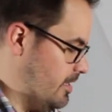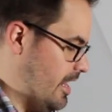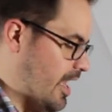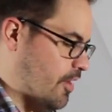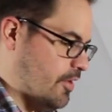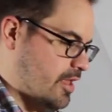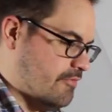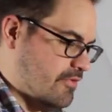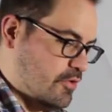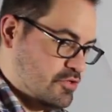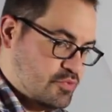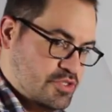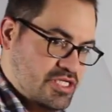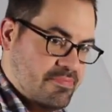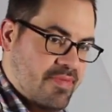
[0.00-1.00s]
Now, if I were
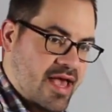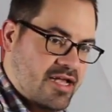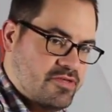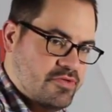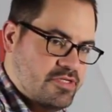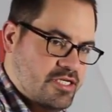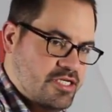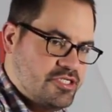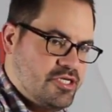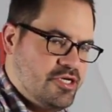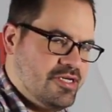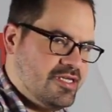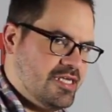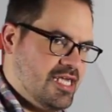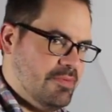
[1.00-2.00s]
switching back to a
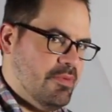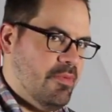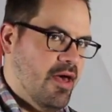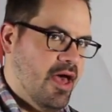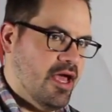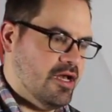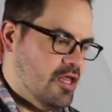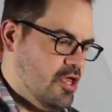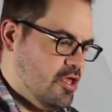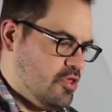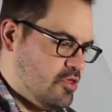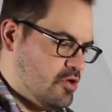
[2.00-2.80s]
t-shirt, keep in mind,